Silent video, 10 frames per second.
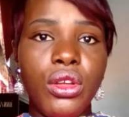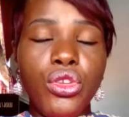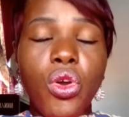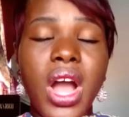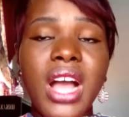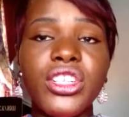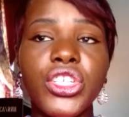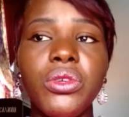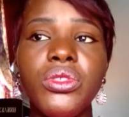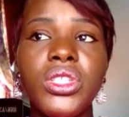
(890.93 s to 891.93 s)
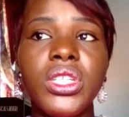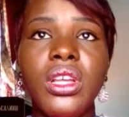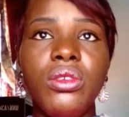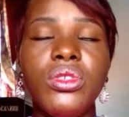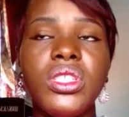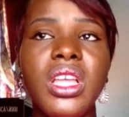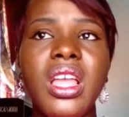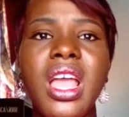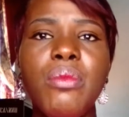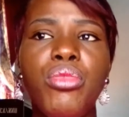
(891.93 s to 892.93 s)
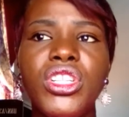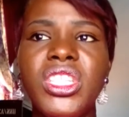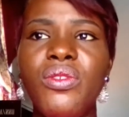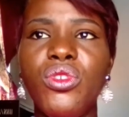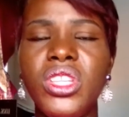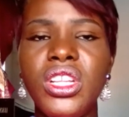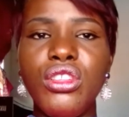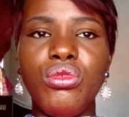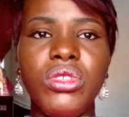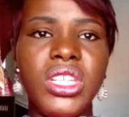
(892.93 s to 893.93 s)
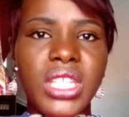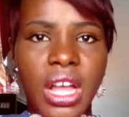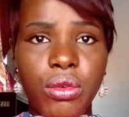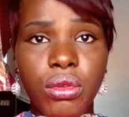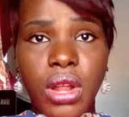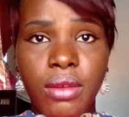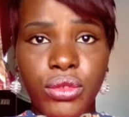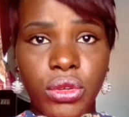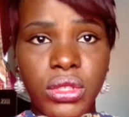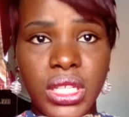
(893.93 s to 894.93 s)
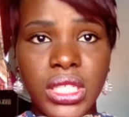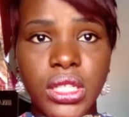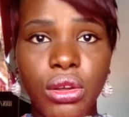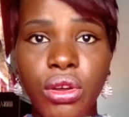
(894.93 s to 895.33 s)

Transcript: Your actions, you say, but if you didn't do this, I couldn't have done this.